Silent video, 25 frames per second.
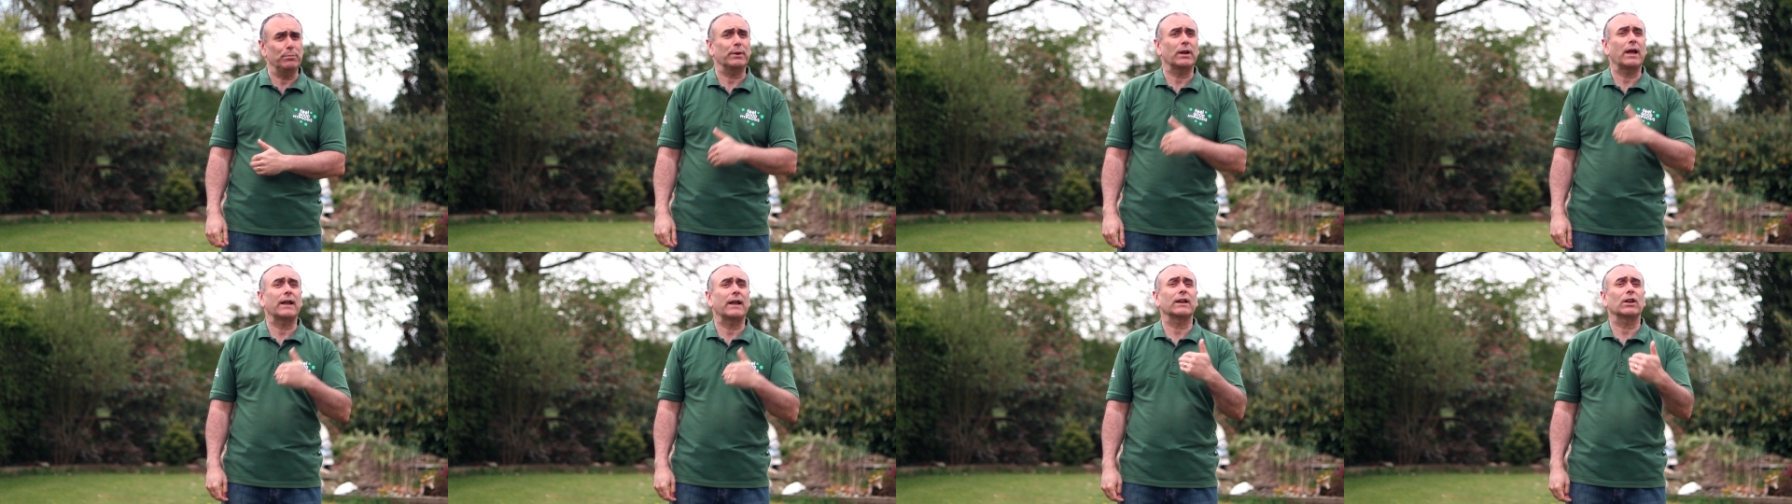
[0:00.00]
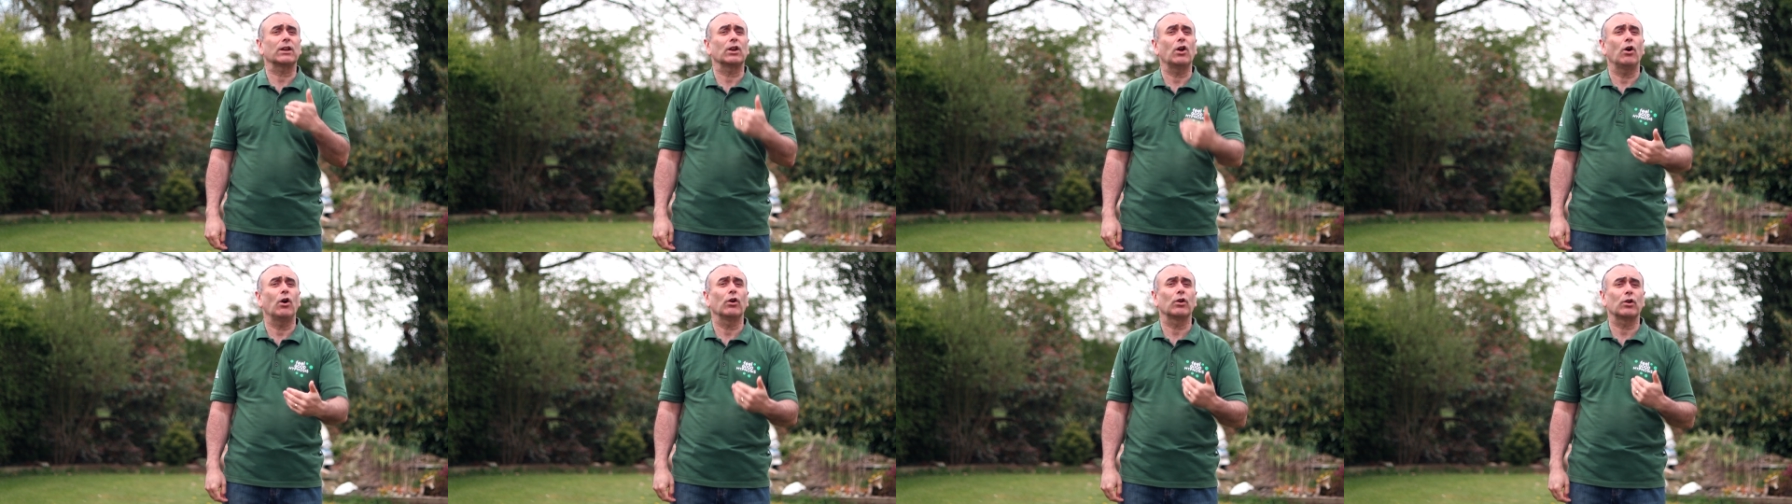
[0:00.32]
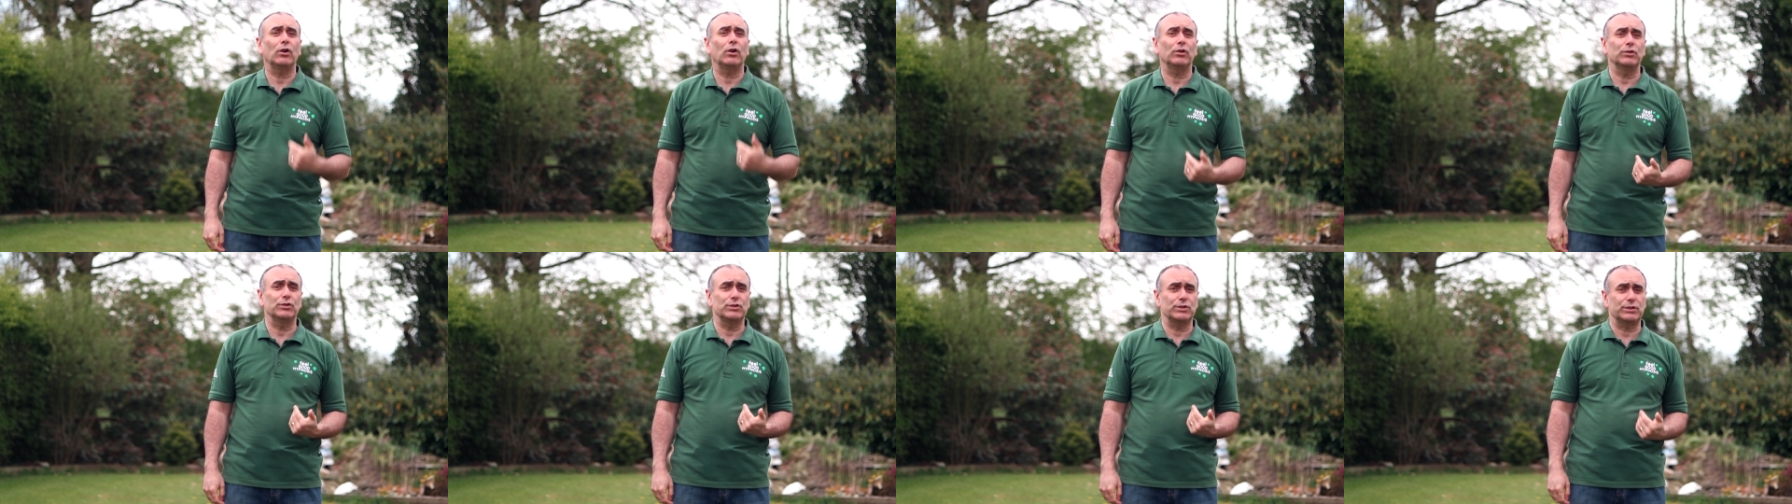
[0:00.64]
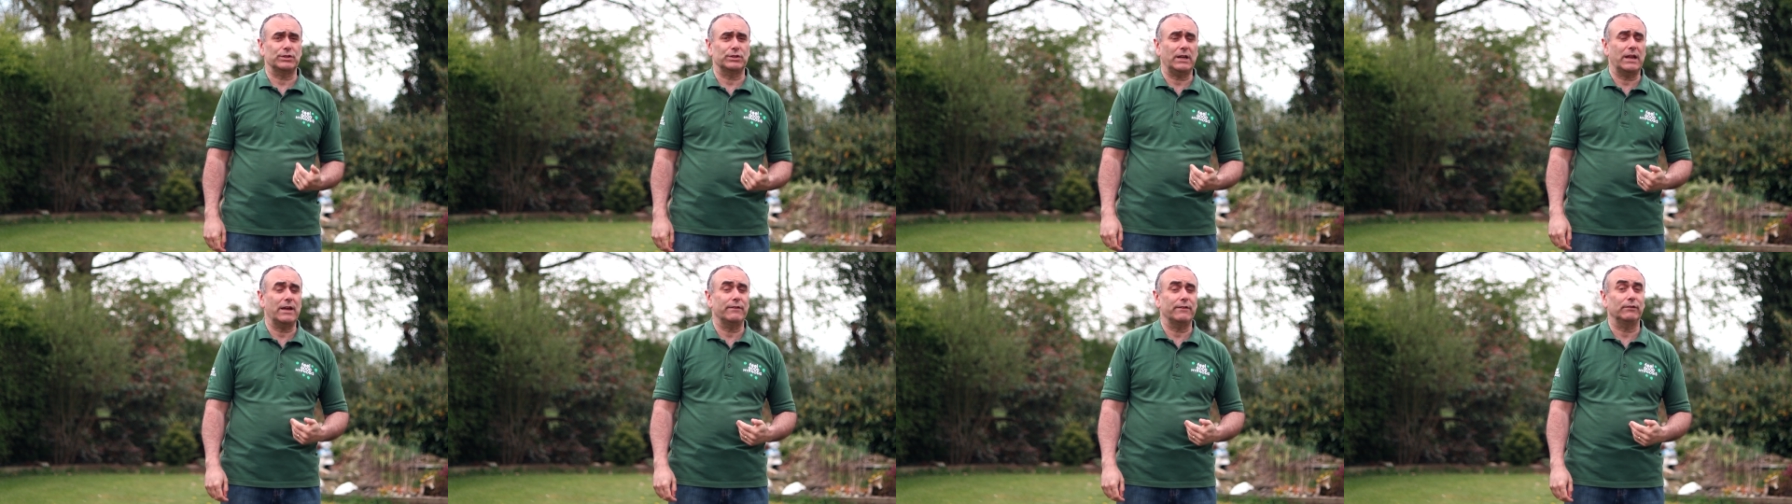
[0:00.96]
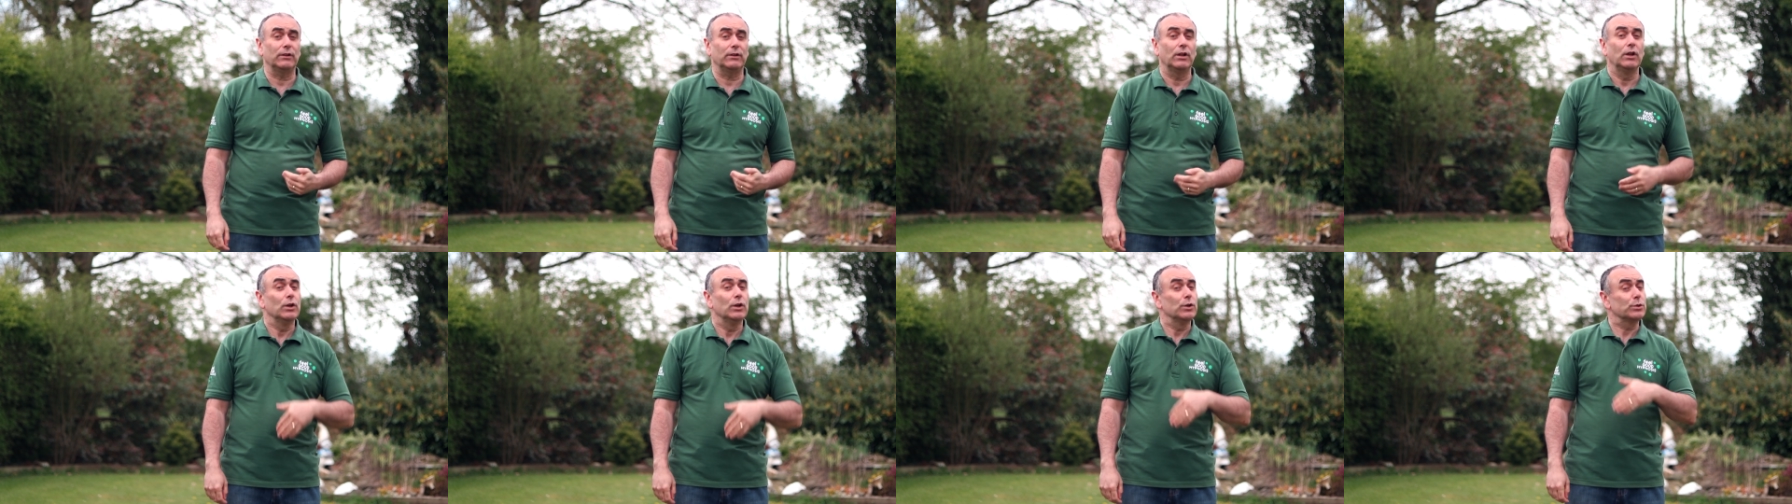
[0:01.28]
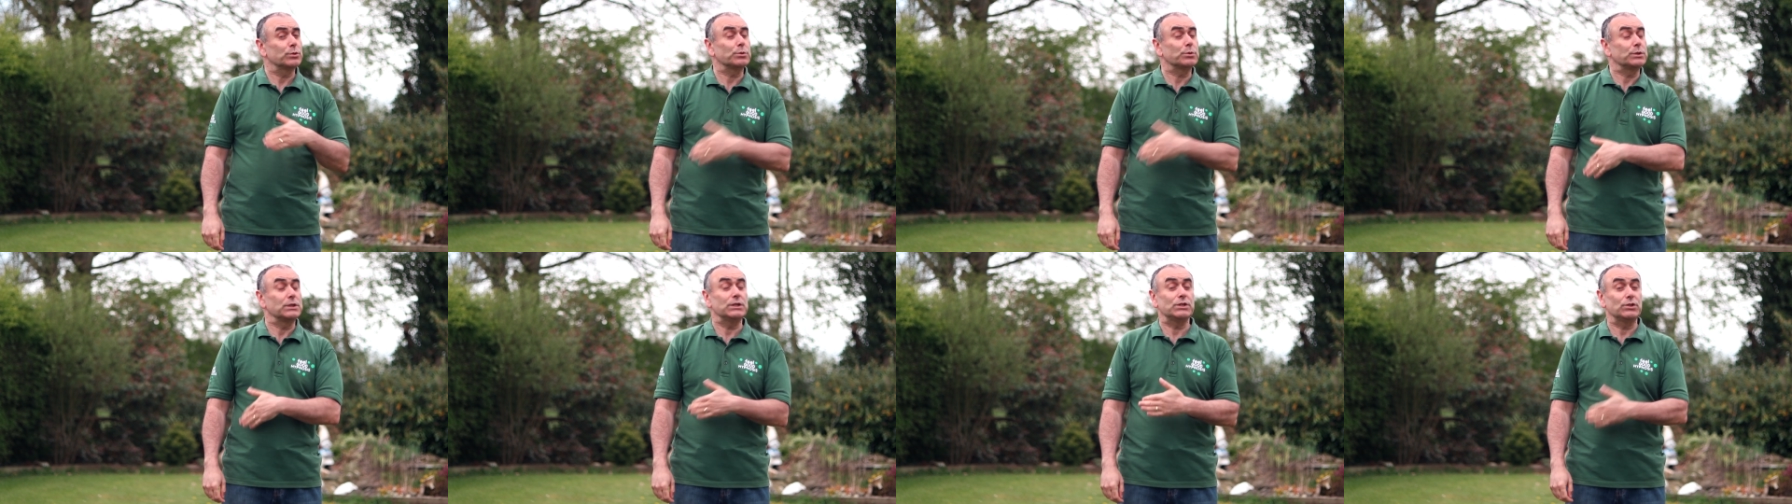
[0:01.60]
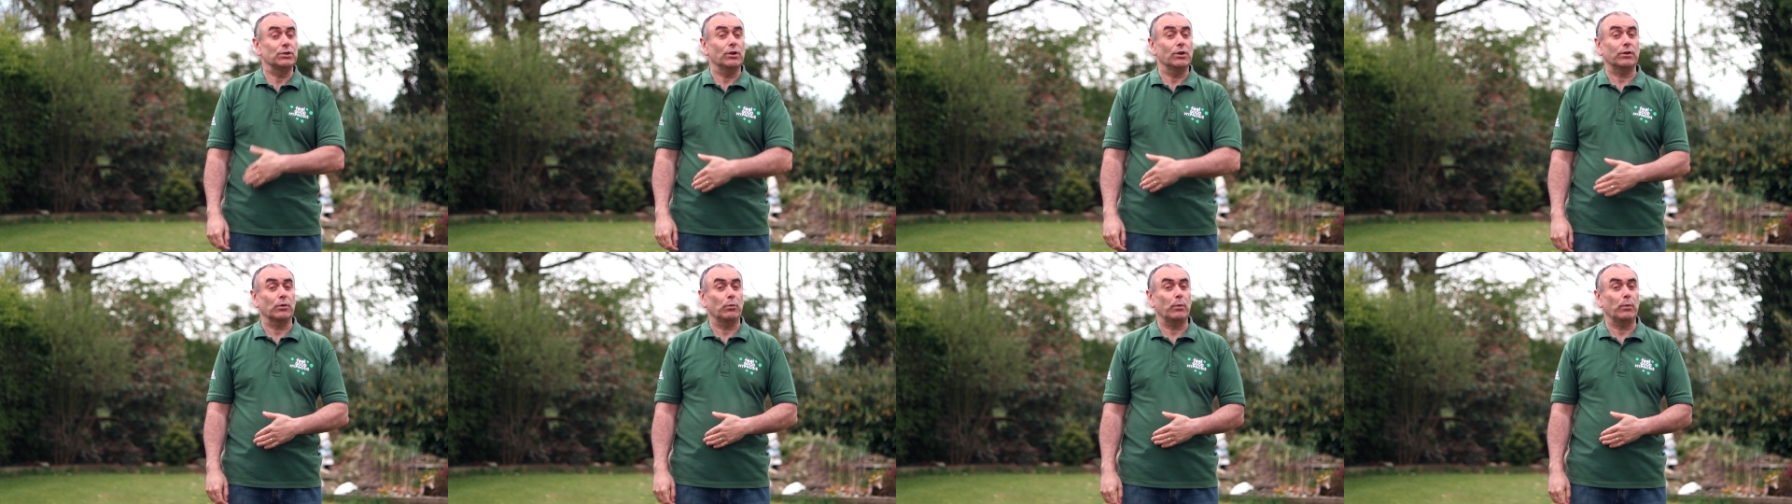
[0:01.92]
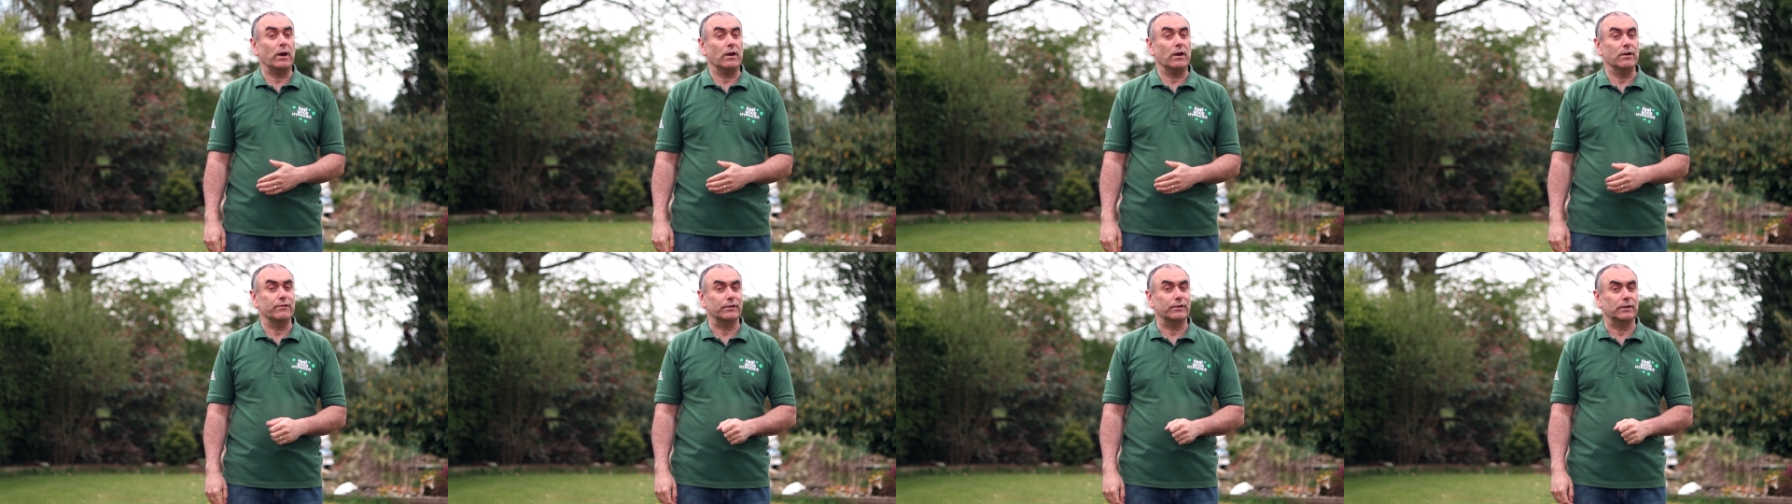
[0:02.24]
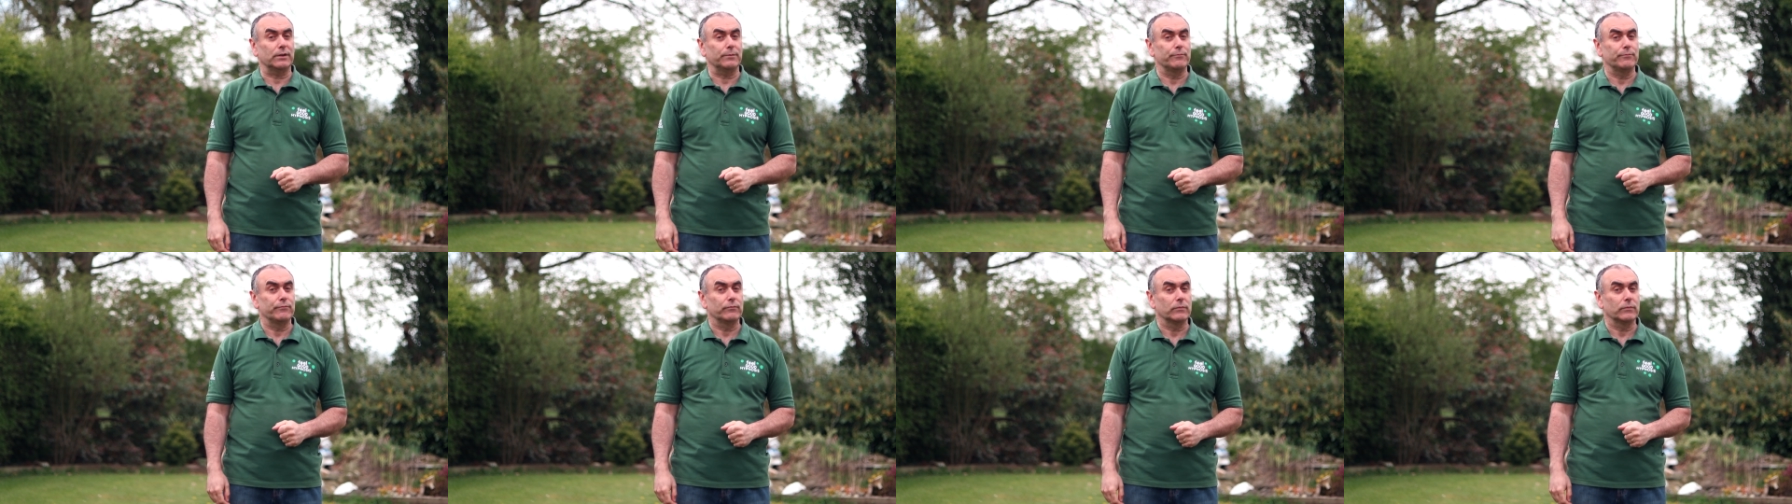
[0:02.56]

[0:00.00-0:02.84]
but at an unconscious level, so she's not aware of it.